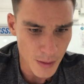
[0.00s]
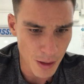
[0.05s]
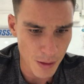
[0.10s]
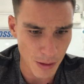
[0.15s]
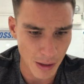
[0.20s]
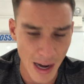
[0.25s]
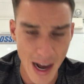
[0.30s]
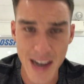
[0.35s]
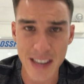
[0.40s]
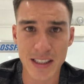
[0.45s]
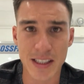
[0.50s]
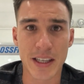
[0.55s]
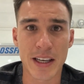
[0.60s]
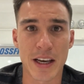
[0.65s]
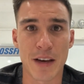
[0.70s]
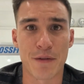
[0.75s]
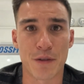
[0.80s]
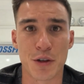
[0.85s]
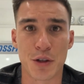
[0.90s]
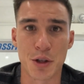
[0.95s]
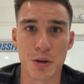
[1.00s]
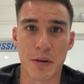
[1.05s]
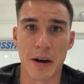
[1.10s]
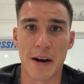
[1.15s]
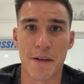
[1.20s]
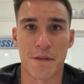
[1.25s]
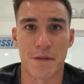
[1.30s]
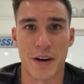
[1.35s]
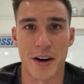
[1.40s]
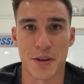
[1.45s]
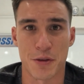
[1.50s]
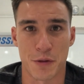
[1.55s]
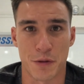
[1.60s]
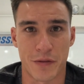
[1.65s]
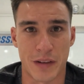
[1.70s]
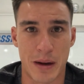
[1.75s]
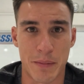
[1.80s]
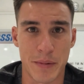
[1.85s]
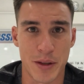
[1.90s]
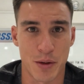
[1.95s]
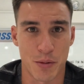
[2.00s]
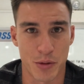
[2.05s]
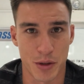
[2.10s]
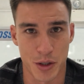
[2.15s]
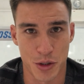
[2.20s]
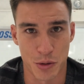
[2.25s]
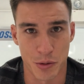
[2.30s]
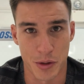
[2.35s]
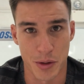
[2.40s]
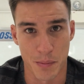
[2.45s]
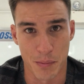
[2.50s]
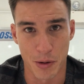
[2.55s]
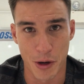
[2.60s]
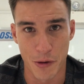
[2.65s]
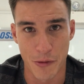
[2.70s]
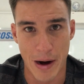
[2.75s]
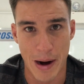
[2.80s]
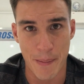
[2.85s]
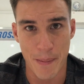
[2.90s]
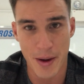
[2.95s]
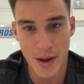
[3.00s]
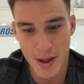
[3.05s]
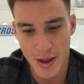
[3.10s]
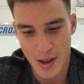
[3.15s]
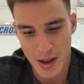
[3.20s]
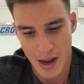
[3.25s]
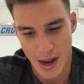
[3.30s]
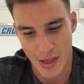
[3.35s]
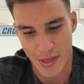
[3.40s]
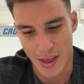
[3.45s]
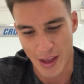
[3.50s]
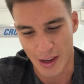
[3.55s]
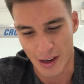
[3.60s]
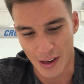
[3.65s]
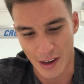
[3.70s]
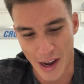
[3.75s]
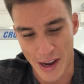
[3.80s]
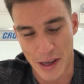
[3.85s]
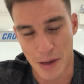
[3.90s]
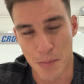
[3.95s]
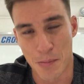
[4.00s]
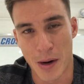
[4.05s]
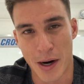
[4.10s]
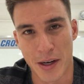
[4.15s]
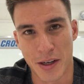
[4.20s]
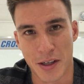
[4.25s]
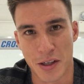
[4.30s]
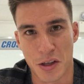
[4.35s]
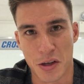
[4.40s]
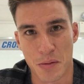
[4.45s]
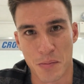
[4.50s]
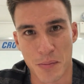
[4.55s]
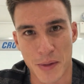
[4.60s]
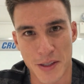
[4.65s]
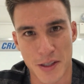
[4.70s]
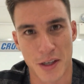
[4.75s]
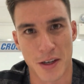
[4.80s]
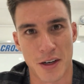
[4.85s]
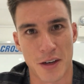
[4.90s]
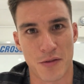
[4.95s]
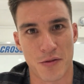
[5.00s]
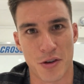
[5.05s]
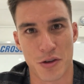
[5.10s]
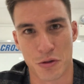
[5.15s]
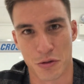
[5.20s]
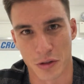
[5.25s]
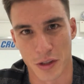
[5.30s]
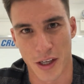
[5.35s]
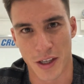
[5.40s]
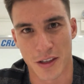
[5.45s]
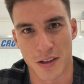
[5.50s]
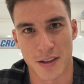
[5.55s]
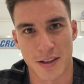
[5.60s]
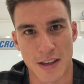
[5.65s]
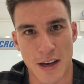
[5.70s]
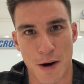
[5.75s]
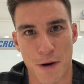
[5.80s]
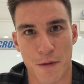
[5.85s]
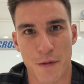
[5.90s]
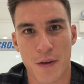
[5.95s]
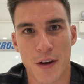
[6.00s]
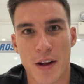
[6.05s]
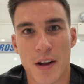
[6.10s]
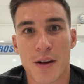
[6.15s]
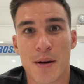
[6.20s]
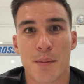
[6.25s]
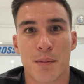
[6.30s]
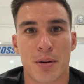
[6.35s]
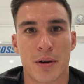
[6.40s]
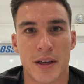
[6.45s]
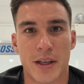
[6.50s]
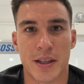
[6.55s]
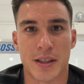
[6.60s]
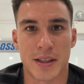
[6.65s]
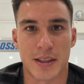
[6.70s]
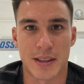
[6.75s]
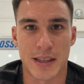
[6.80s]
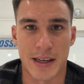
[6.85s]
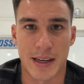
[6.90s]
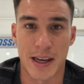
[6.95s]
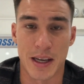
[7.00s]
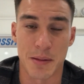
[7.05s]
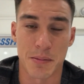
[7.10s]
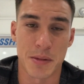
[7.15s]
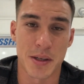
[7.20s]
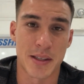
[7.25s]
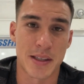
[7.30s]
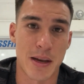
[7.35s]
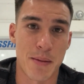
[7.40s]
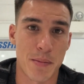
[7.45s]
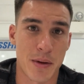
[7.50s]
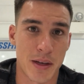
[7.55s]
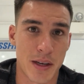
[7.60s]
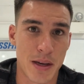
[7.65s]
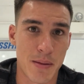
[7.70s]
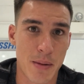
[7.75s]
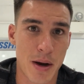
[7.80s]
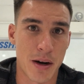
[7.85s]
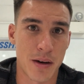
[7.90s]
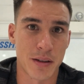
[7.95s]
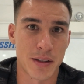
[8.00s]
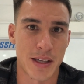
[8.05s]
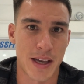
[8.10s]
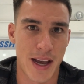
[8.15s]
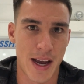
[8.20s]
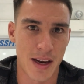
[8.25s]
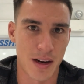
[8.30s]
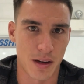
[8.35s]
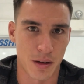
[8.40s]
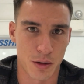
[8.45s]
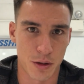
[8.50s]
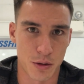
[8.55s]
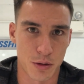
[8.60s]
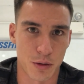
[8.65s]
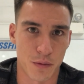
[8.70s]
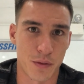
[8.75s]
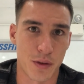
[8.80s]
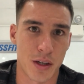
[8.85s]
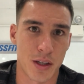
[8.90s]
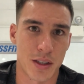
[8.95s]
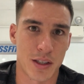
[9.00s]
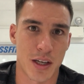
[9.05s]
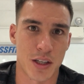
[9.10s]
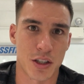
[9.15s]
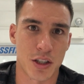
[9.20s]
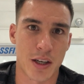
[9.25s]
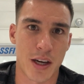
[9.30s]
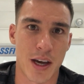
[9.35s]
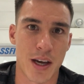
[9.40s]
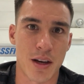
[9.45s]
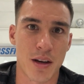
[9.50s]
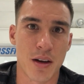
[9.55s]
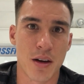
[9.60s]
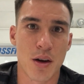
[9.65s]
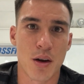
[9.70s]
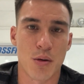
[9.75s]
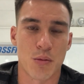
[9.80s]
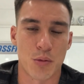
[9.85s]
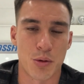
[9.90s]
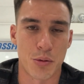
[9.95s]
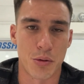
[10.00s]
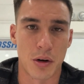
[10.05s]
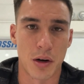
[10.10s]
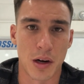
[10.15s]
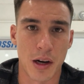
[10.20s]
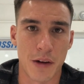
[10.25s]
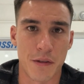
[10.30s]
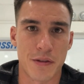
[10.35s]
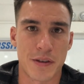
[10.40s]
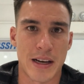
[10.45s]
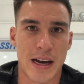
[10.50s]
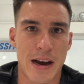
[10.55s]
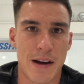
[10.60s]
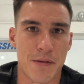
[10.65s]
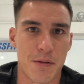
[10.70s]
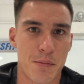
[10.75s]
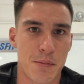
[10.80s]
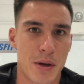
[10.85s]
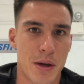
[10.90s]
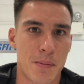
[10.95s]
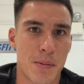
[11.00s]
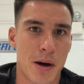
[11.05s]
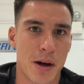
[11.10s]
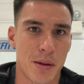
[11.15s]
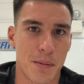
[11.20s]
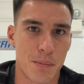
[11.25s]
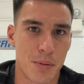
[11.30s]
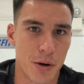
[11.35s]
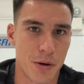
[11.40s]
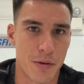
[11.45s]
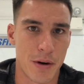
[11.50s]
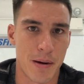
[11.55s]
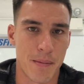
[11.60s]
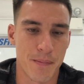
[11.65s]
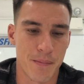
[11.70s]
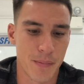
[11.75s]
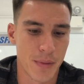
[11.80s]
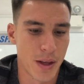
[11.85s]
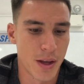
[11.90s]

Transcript: Lastly, if you do have friends or family that want to join the program and they're like-minded, committed individuals like yourself, please get them to send me an email to ed@coastalfitnesshk. We would love to have them be a part of the program.